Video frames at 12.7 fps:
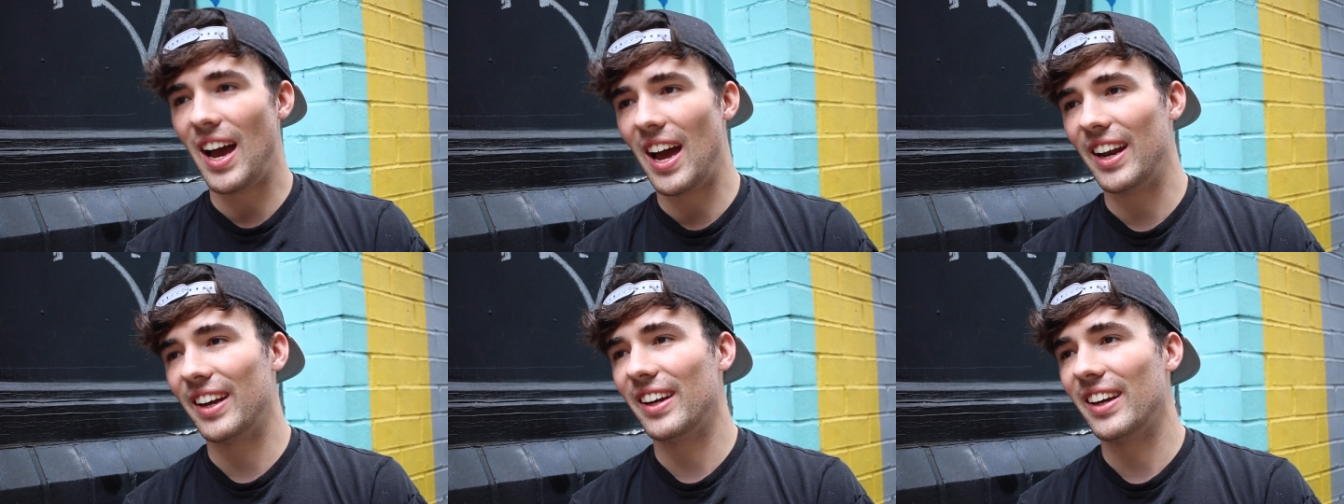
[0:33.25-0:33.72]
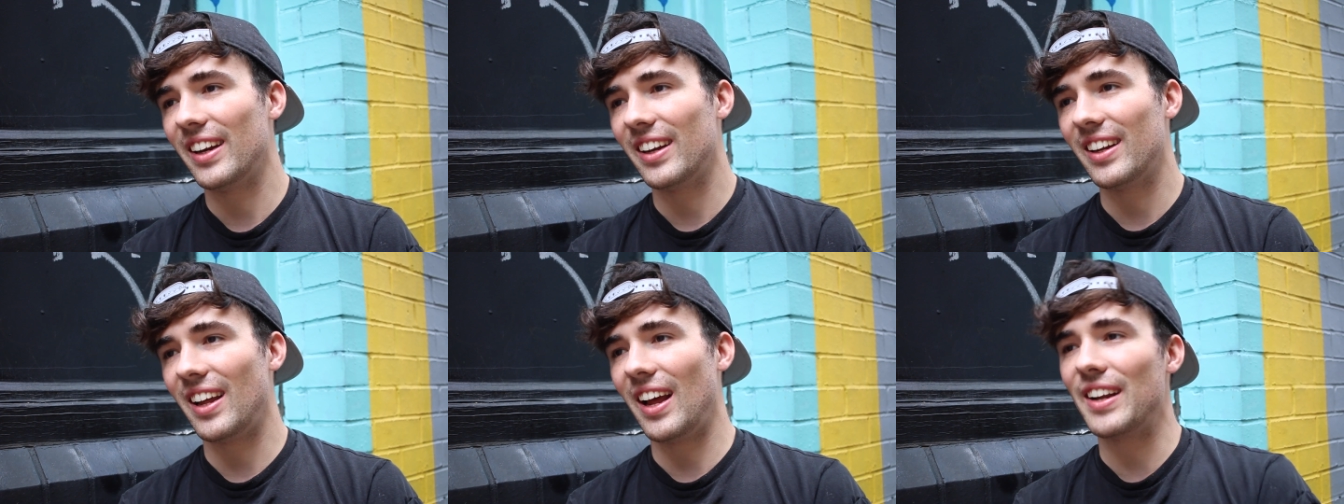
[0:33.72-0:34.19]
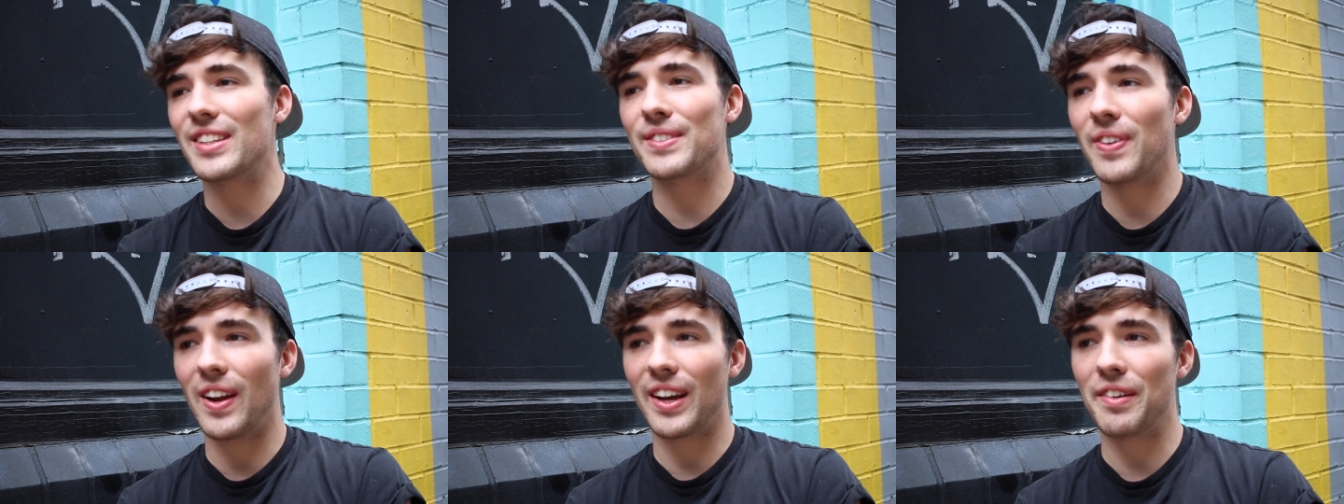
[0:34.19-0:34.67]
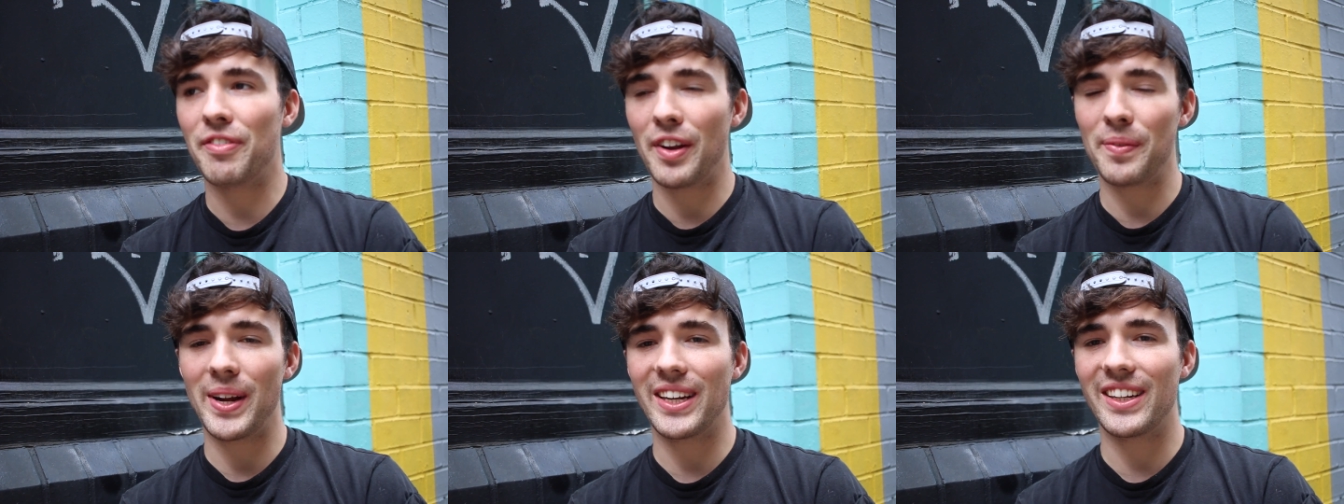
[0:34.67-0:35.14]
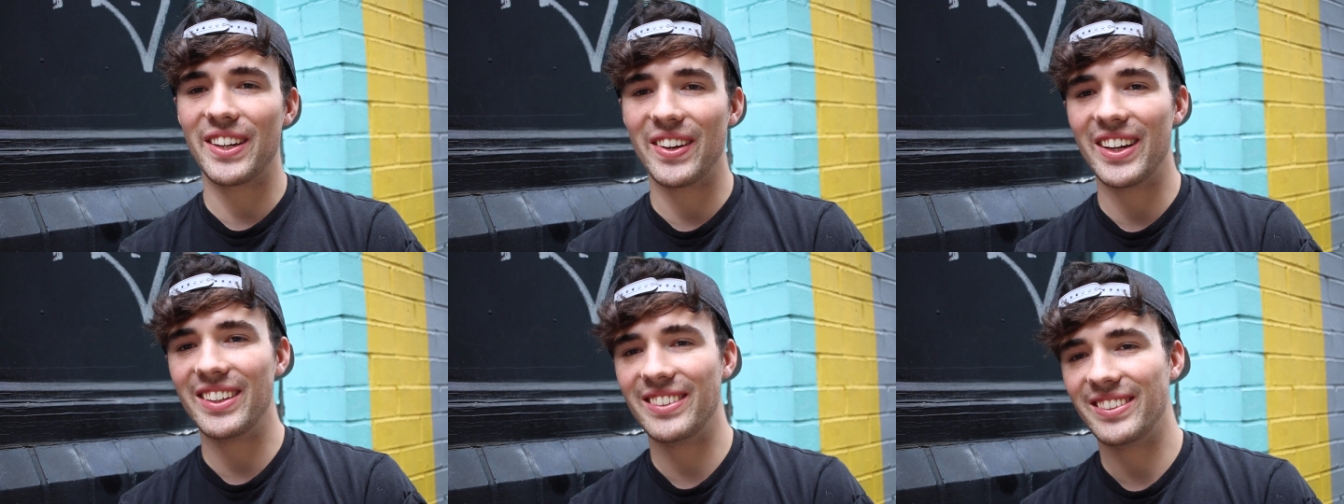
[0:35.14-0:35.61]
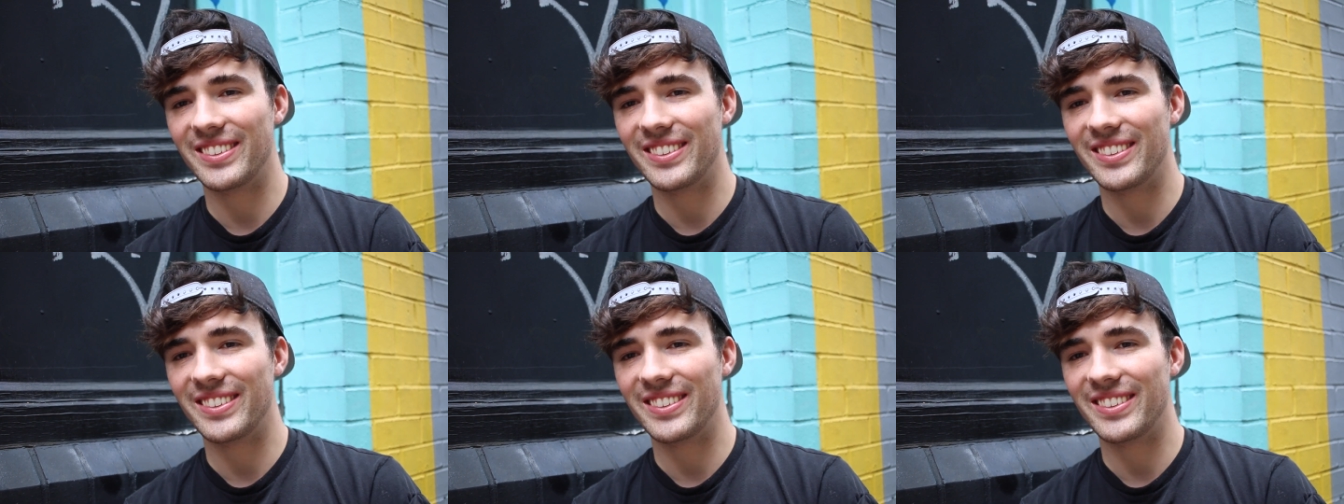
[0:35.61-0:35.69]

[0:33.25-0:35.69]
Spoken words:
and it just felt like a fun way to do it.